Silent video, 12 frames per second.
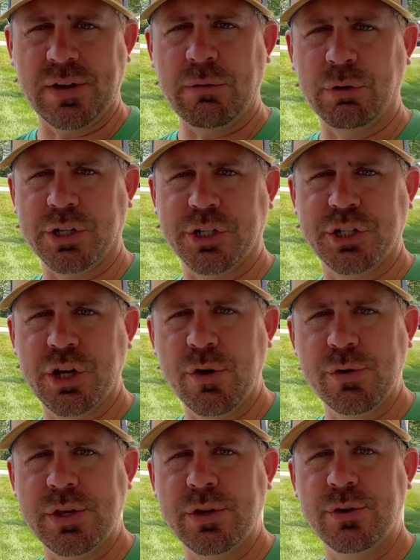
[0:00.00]
I want to
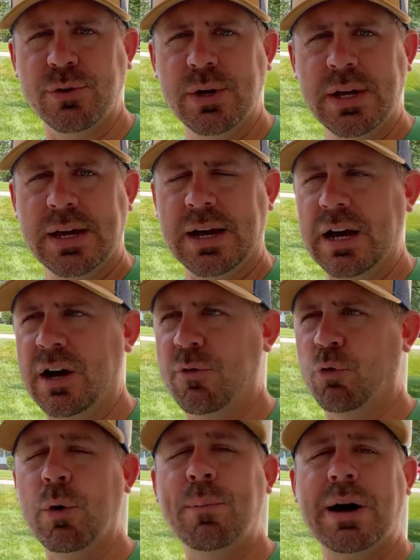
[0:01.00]
show you
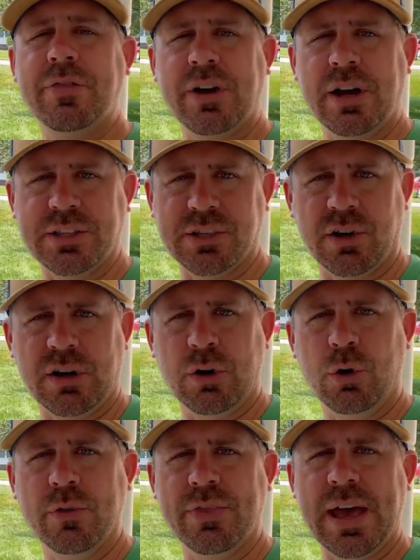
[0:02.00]
what my thoughts are
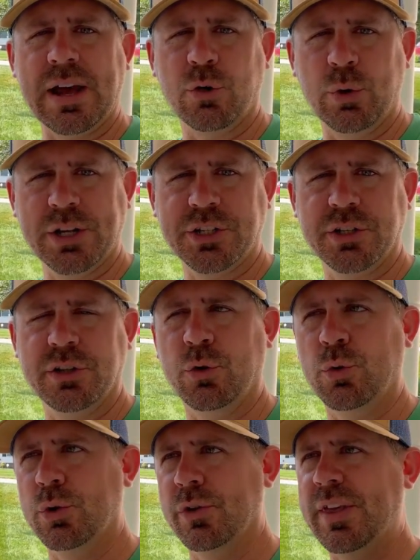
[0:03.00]
on that question
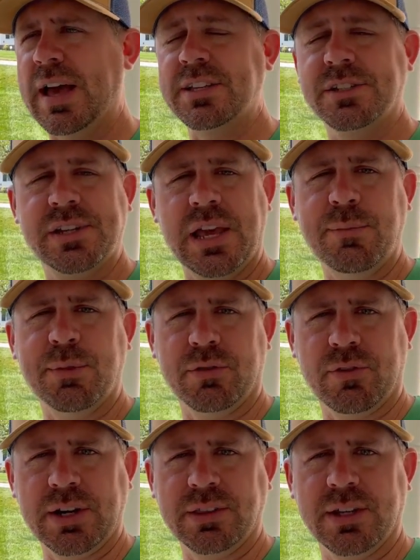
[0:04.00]
or that statement
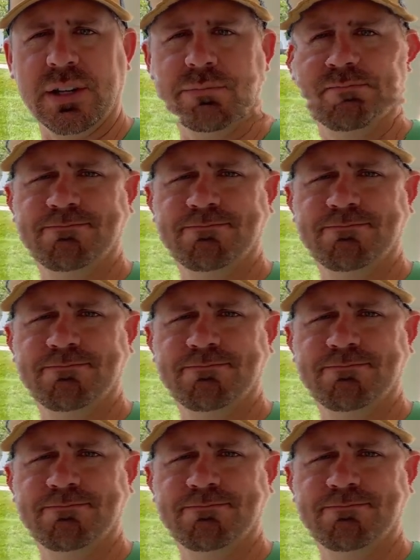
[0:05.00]
right there.